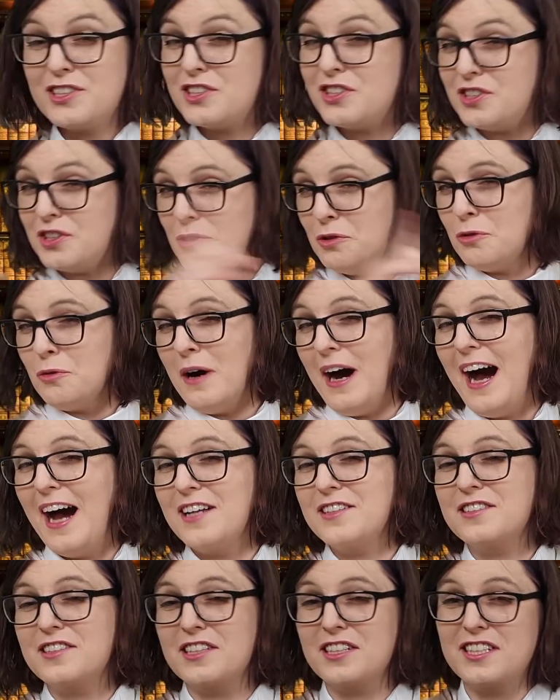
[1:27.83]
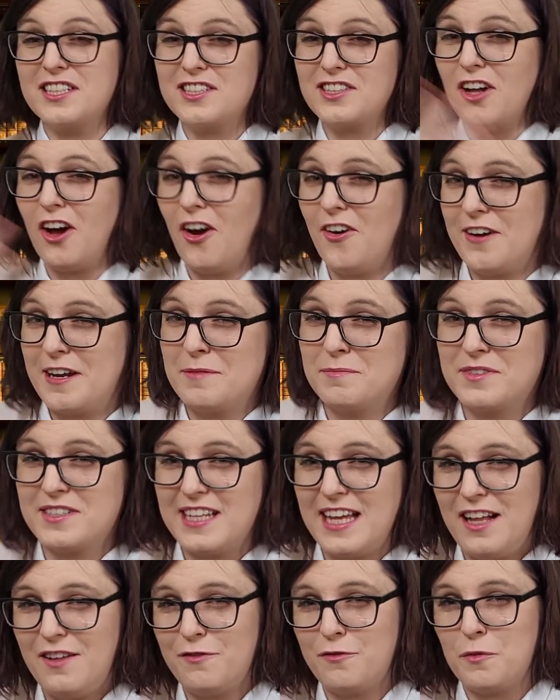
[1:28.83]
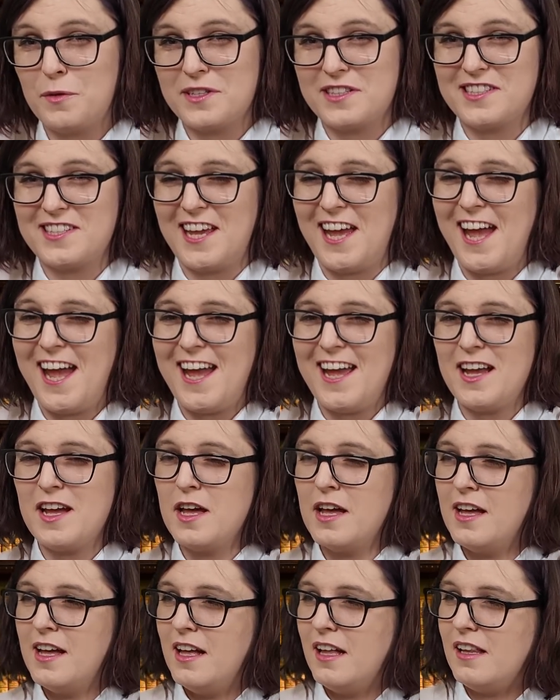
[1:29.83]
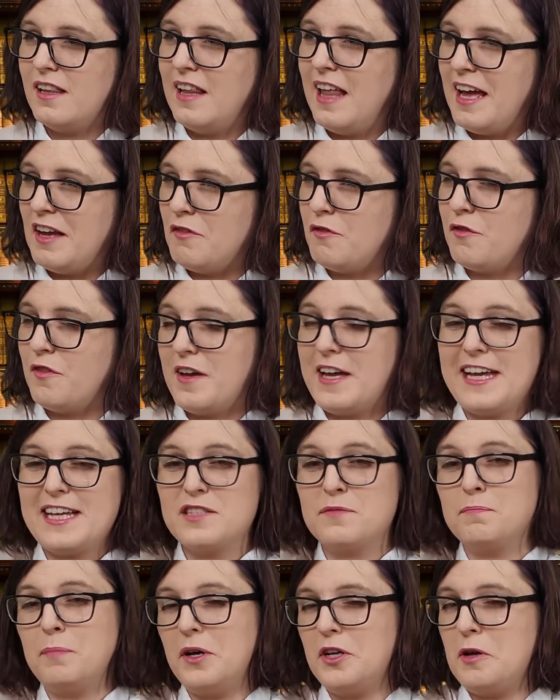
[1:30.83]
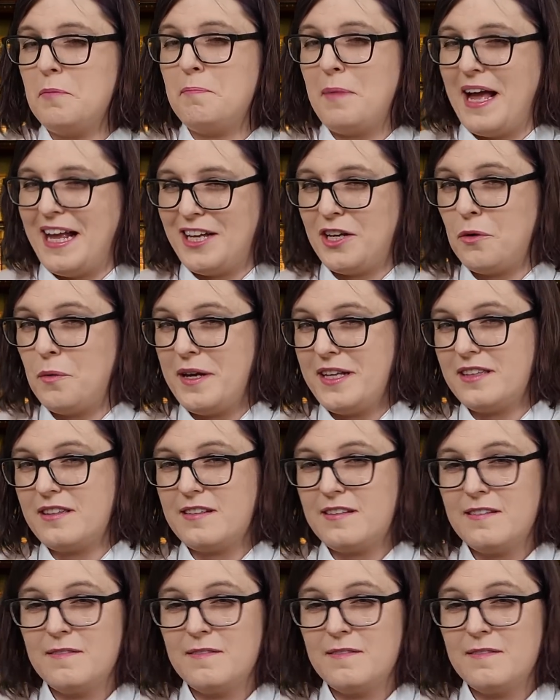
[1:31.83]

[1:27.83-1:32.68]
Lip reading: So, as the star himself would say, life is but a banquet.